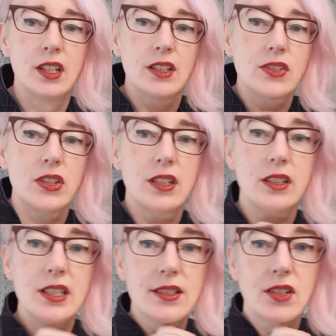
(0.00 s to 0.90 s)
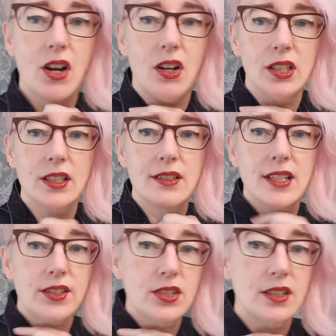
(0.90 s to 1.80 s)
So this collar
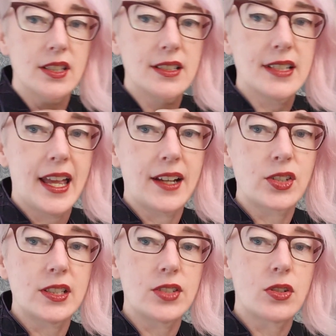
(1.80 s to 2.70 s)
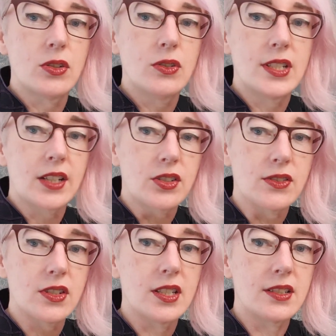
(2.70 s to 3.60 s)
section, this is actually 2
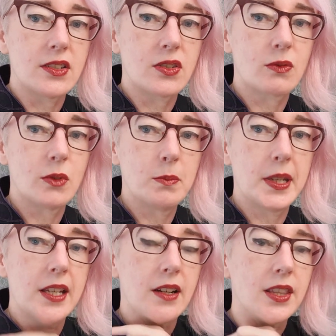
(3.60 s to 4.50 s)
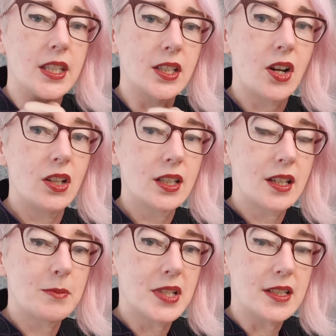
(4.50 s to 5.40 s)
sections. So there's a swoop here and then the collar
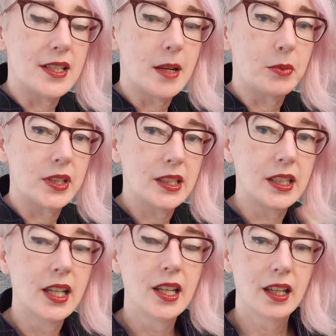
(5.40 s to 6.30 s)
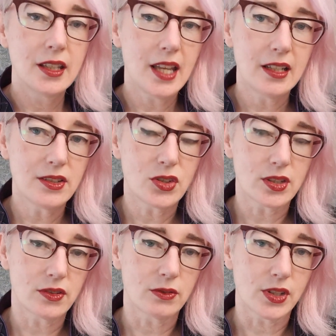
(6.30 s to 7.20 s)
comes in separately. And that is
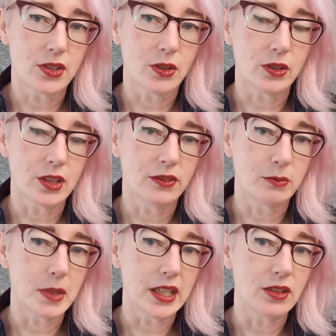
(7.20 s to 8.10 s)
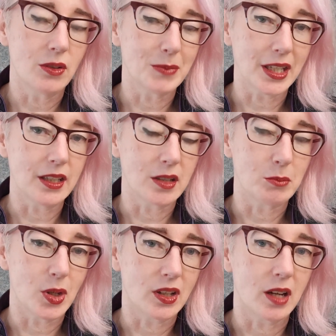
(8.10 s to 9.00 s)
just the result of me not making a
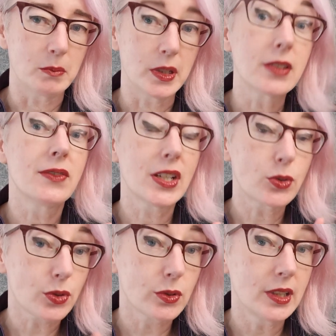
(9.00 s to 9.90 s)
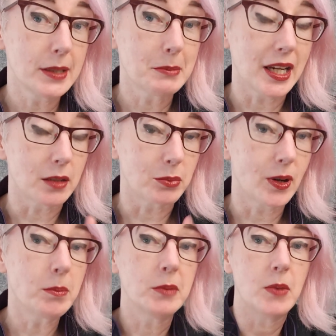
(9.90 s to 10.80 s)
mock-up, because if I truly made a
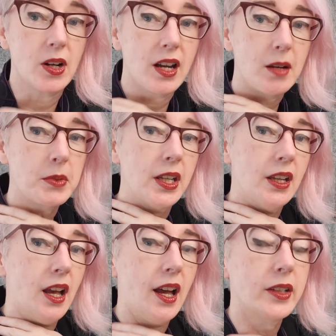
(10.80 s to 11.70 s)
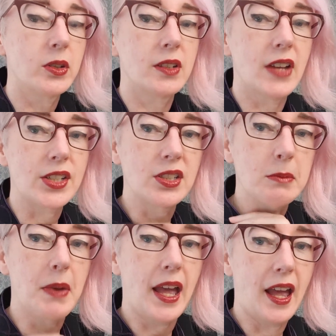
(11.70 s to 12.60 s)
proper mock-up, I could have
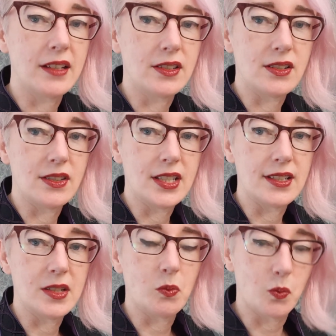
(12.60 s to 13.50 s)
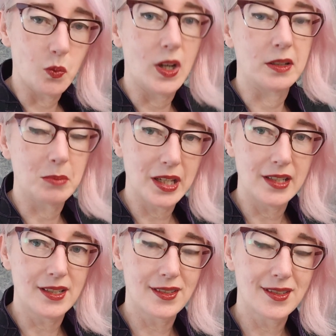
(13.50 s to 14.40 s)
actually patterned this in one
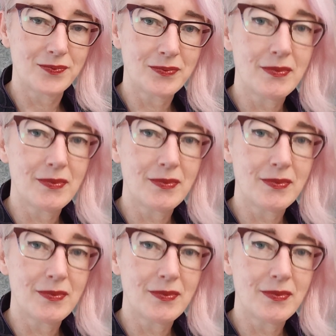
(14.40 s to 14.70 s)
piece,